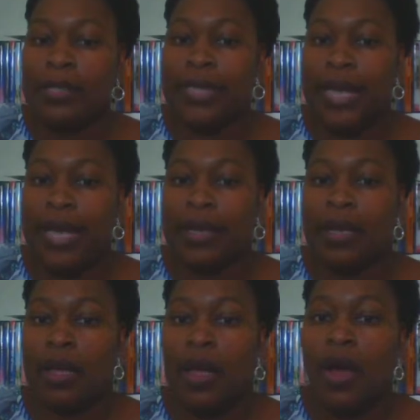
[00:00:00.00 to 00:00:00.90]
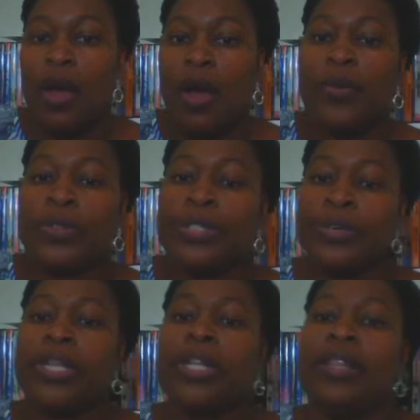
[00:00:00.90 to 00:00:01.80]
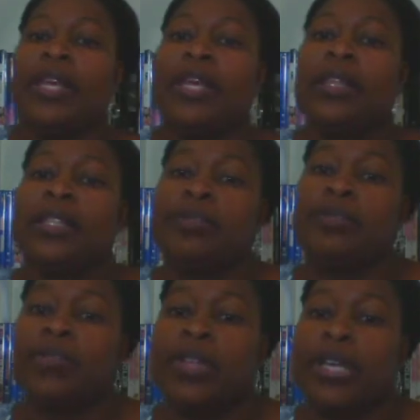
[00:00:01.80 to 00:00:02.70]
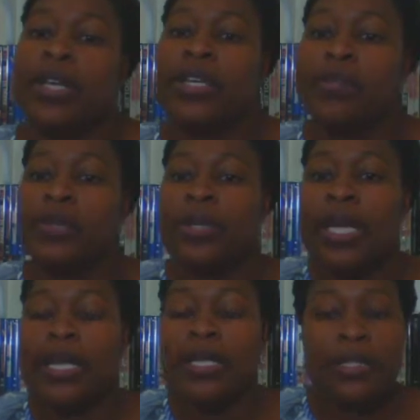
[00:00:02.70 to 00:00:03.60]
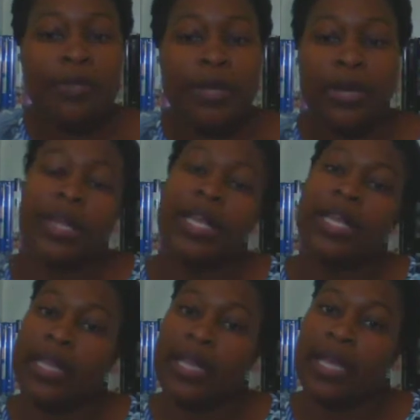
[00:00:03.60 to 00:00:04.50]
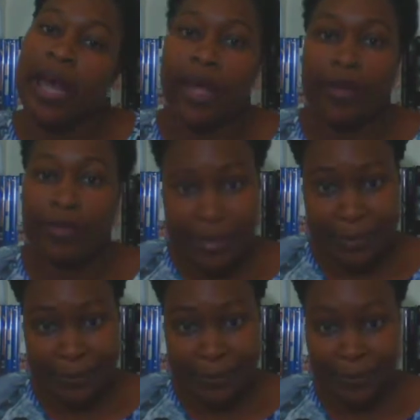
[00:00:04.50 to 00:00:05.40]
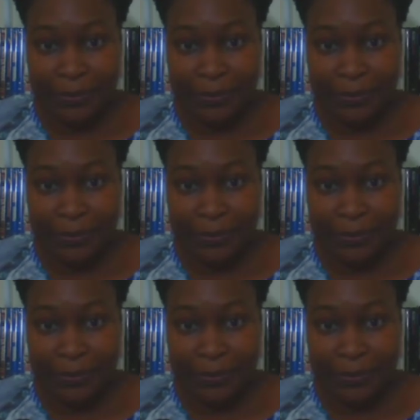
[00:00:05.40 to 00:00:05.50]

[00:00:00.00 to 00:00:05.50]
10. Was there anything in this movie that could be related to me or anything I have written?